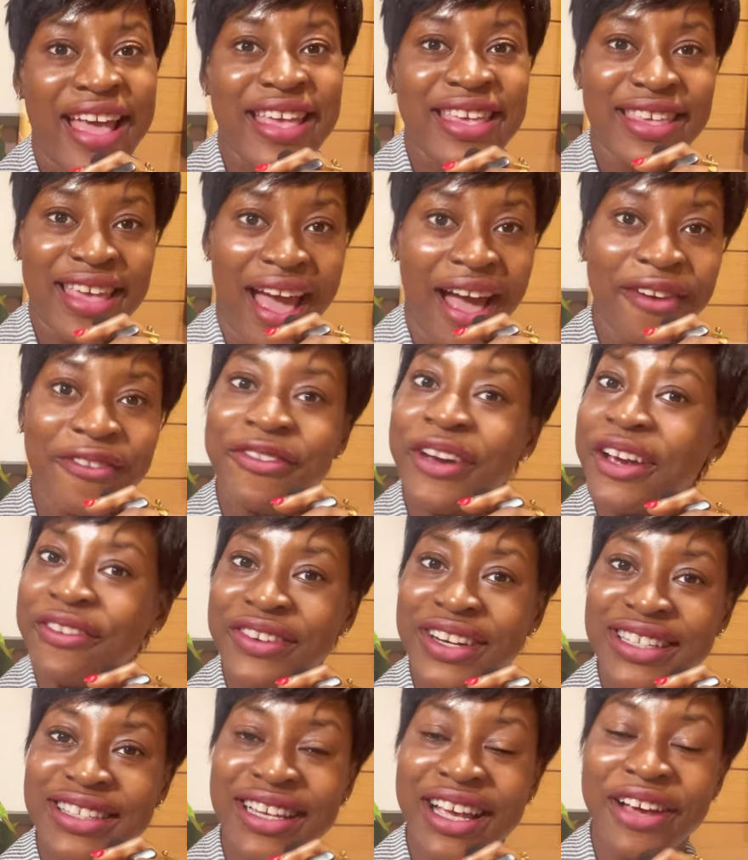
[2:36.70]
yeah, 5
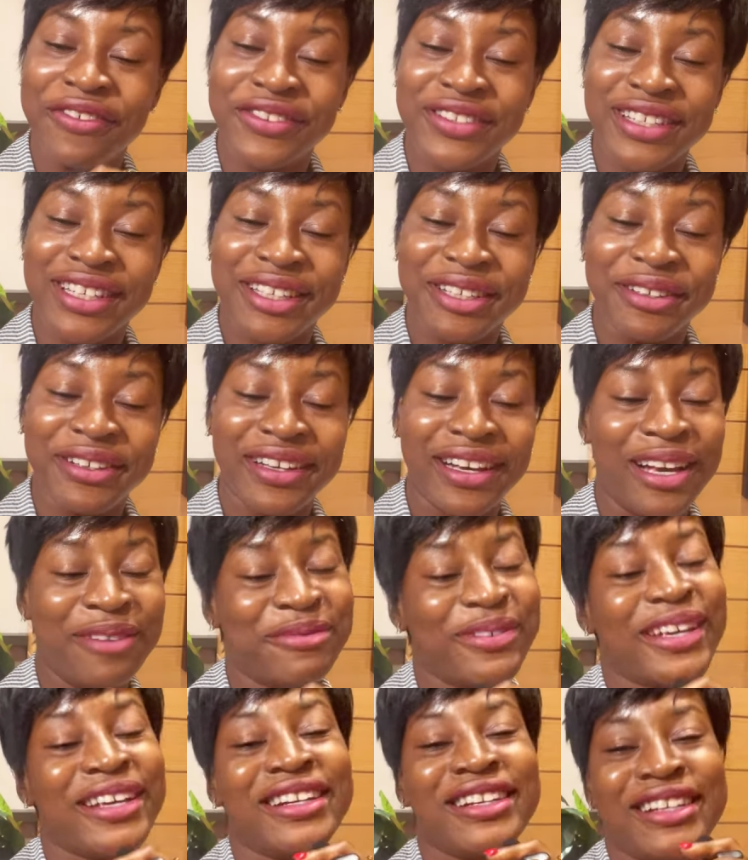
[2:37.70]
days after, I'm
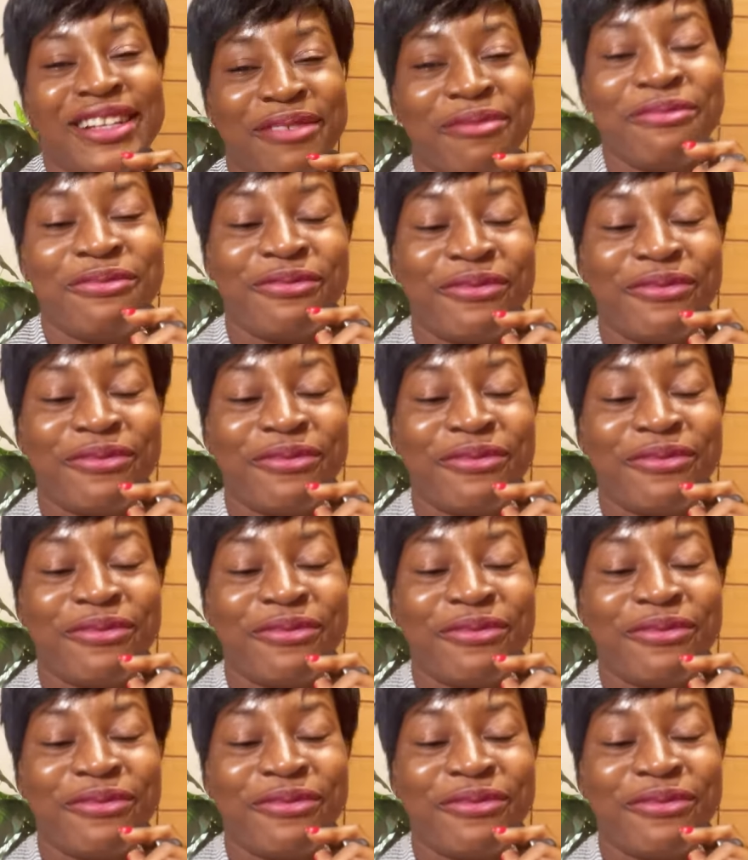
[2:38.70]
getting an